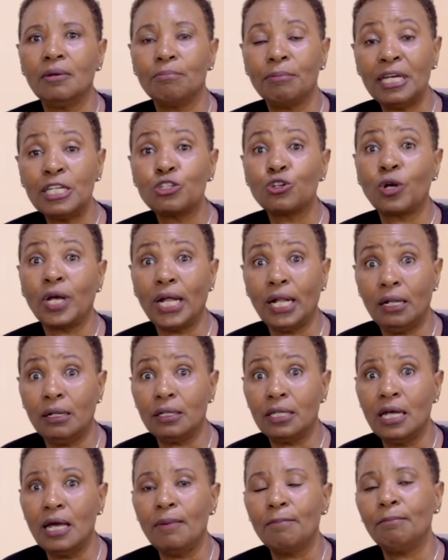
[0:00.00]
mental
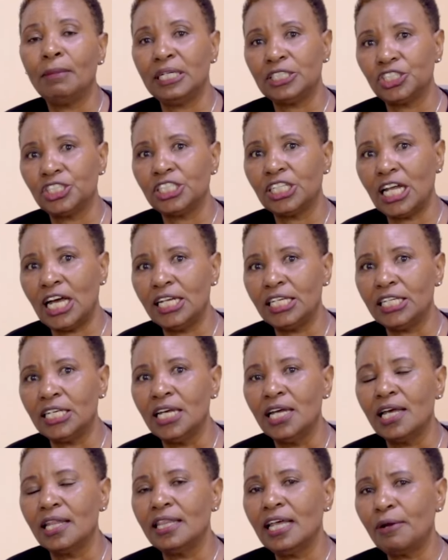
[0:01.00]
health mashinani.
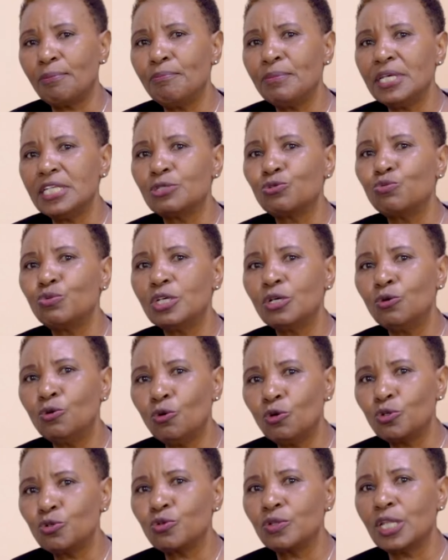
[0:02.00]
That means we
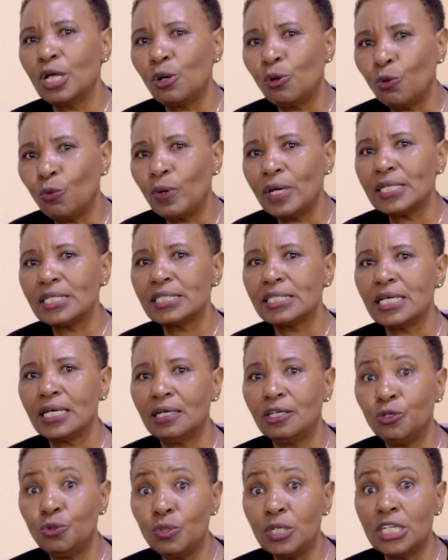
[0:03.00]
go to the lowest
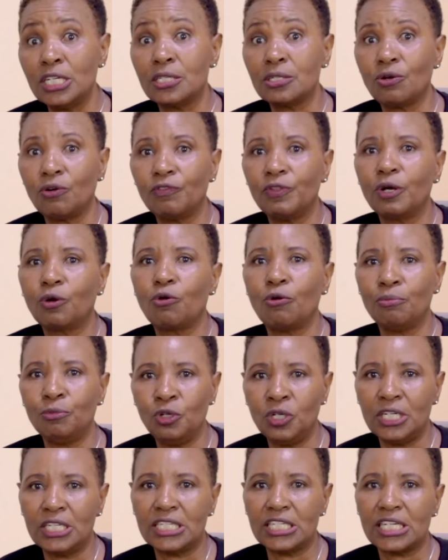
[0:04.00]
unit of the
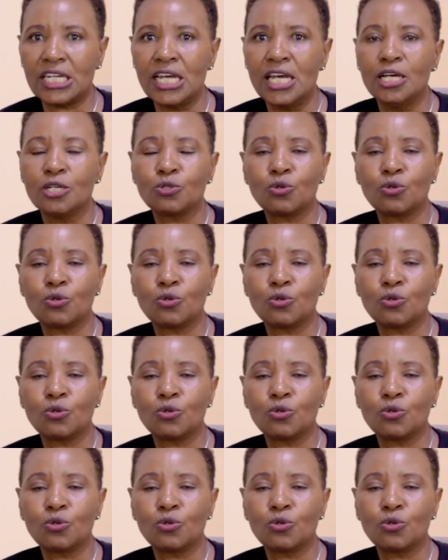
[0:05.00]
community